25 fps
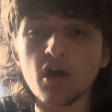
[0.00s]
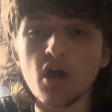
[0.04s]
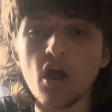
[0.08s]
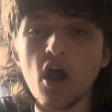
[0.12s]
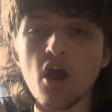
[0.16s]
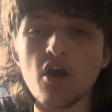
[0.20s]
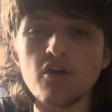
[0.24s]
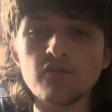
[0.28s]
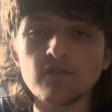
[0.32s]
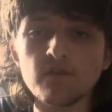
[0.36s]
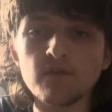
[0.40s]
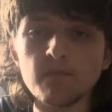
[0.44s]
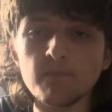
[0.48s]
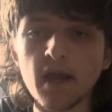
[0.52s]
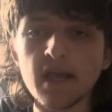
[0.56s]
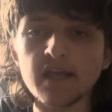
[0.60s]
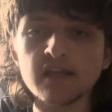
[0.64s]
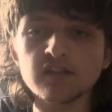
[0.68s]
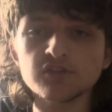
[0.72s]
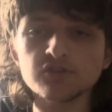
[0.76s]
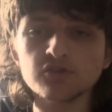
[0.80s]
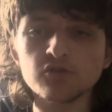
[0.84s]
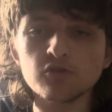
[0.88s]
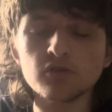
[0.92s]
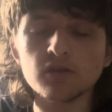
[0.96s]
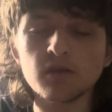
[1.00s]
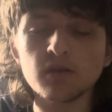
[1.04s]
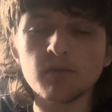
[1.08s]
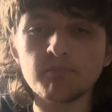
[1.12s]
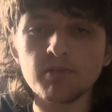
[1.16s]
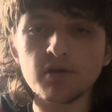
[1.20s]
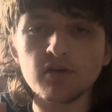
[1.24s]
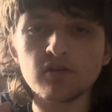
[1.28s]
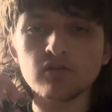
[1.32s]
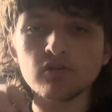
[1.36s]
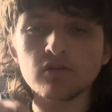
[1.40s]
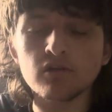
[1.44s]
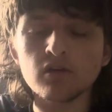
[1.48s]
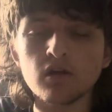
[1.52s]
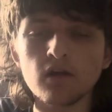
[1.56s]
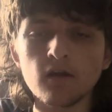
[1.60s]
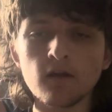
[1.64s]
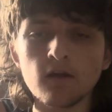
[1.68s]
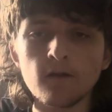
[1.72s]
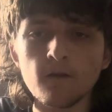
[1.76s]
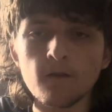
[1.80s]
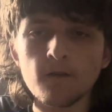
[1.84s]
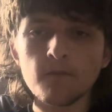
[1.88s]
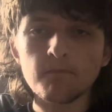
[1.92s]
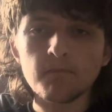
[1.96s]
out the milestone and put
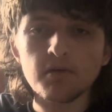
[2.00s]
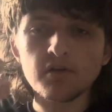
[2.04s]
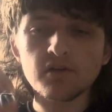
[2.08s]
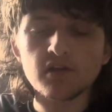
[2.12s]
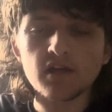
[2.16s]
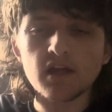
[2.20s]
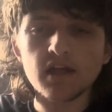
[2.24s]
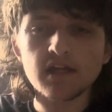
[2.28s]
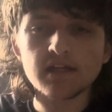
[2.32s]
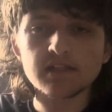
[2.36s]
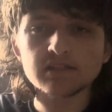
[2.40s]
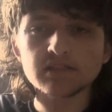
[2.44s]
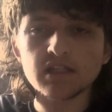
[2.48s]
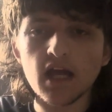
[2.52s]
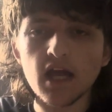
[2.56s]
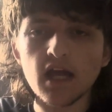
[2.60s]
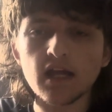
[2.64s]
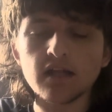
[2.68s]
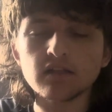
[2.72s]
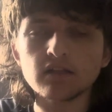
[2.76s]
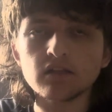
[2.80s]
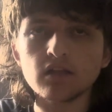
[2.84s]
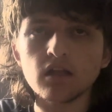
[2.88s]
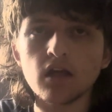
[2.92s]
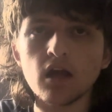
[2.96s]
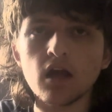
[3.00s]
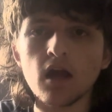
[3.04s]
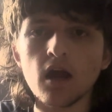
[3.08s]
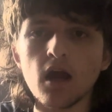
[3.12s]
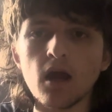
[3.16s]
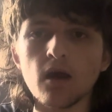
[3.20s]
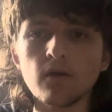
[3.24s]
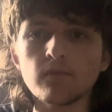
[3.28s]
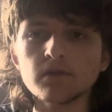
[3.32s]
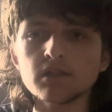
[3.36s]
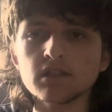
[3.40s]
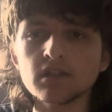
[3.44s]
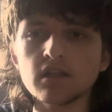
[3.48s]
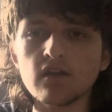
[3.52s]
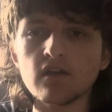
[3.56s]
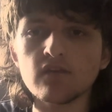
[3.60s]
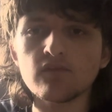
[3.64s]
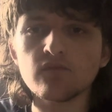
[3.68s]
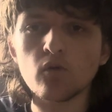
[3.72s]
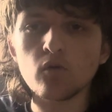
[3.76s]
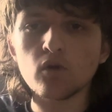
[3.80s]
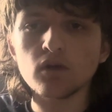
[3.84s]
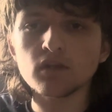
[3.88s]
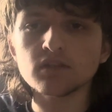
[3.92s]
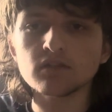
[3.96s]
in his hand. And we see
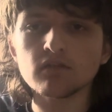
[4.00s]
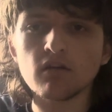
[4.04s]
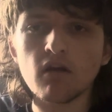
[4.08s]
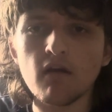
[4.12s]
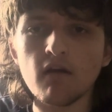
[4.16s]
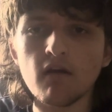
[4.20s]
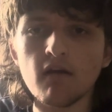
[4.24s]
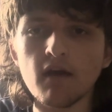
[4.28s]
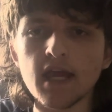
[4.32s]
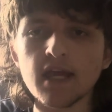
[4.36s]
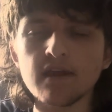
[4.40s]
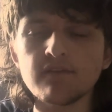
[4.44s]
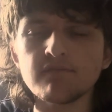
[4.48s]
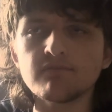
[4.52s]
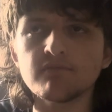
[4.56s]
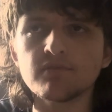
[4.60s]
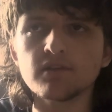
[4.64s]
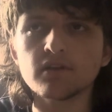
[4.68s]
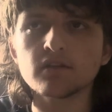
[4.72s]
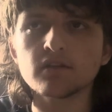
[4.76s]
Thor's life,